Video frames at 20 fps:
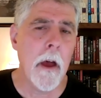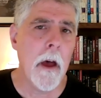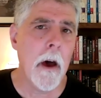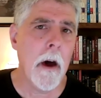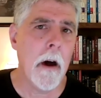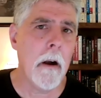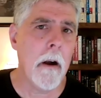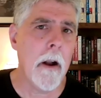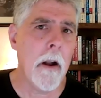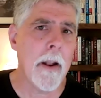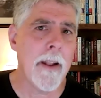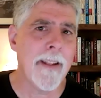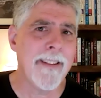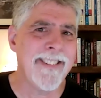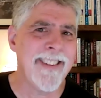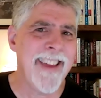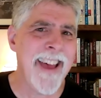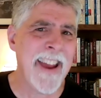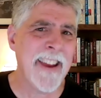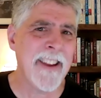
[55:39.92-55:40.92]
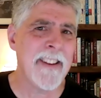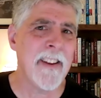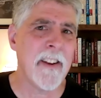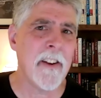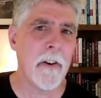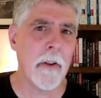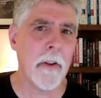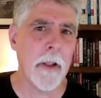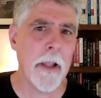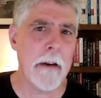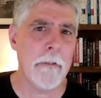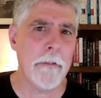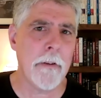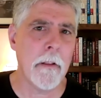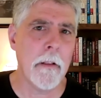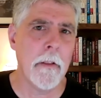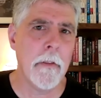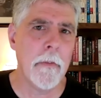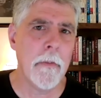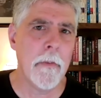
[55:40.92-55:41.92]
are at a technical
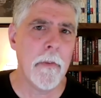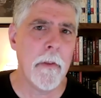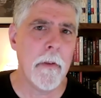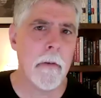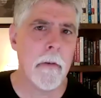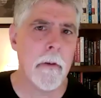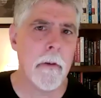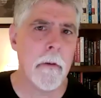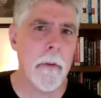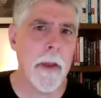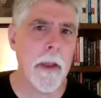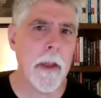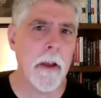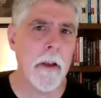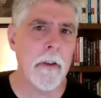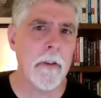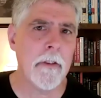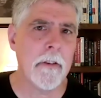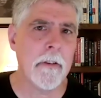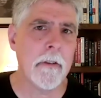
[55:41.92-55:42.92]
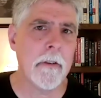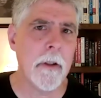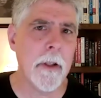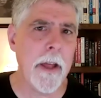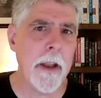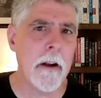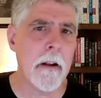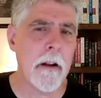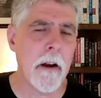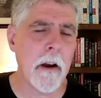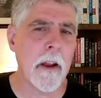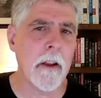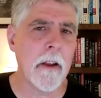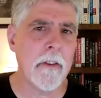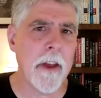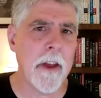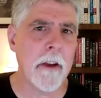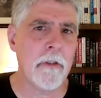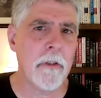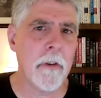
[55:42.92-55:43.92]
level, because layered
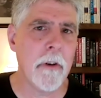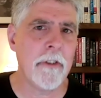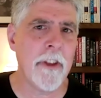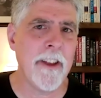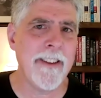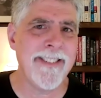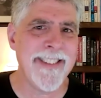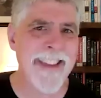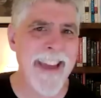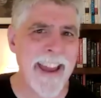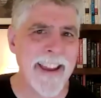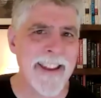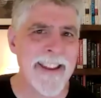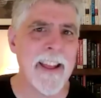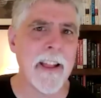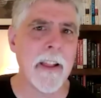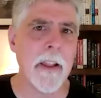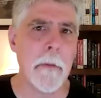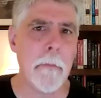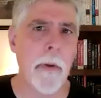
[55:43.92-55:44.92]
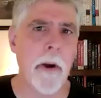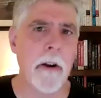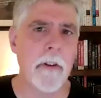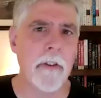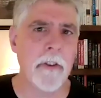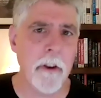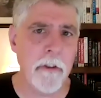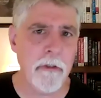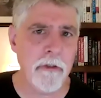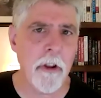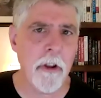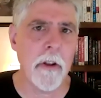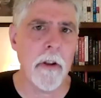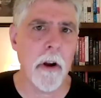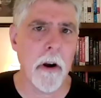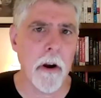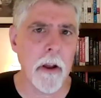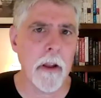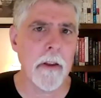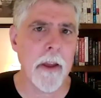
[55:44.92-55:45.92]
architecture is a technically partitioned
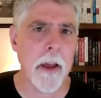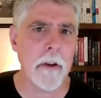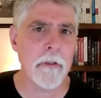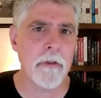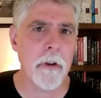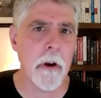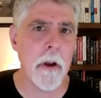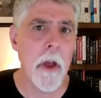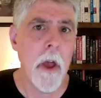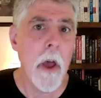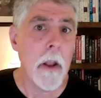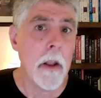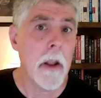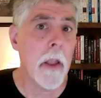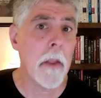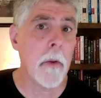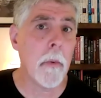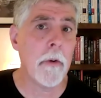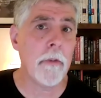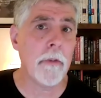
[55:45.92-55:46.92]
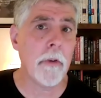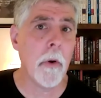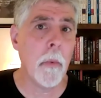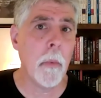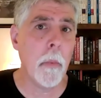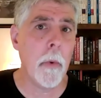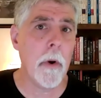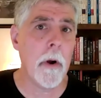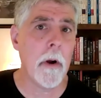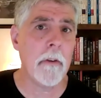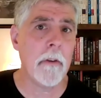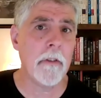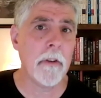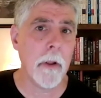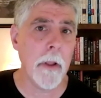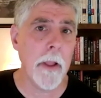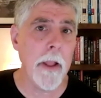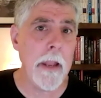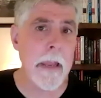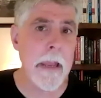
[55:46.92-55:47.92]
architecture. In other words, we're
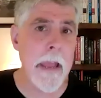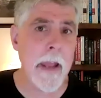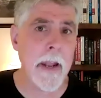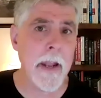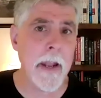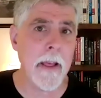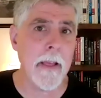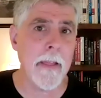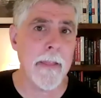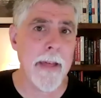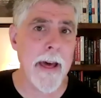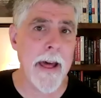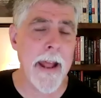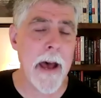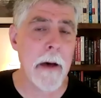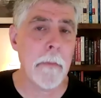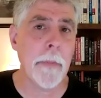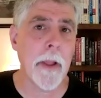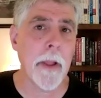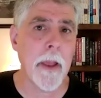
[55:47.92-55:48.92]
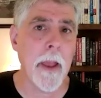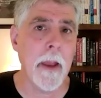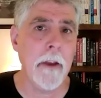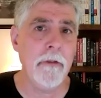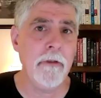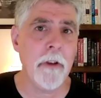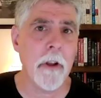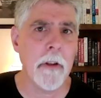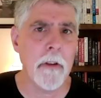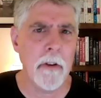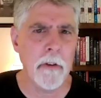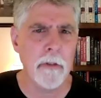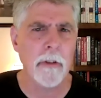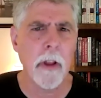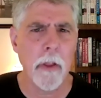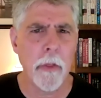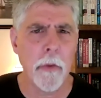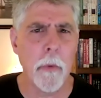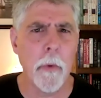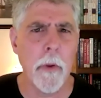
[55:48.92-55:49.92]
delineating that application,
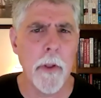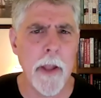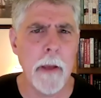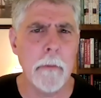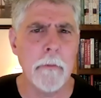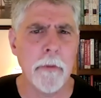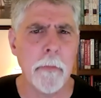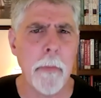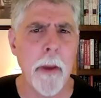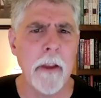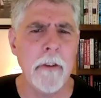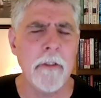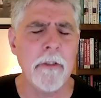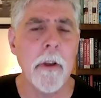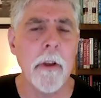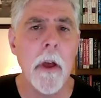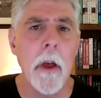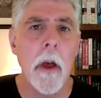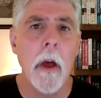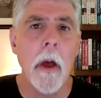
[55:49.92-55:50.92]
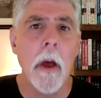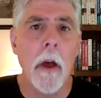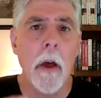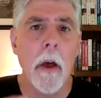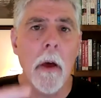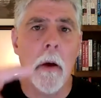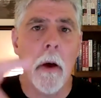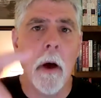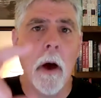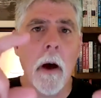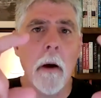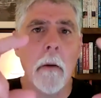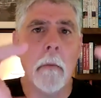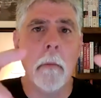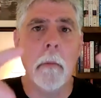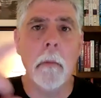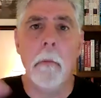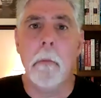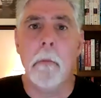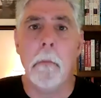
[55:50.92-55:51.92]
usually through a namespace.
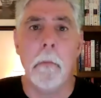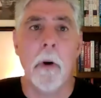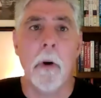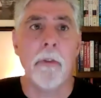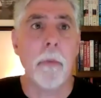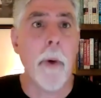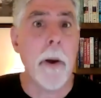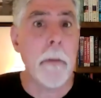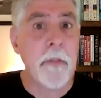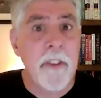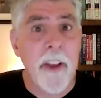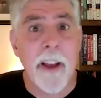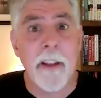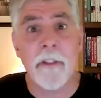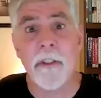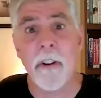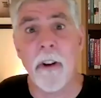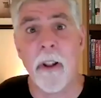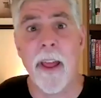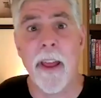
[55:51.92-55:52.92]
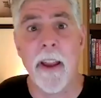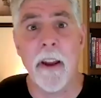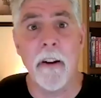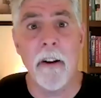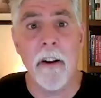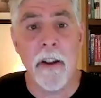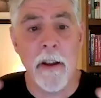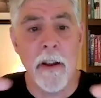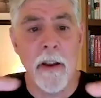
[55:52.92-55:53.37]
Most websites are layered,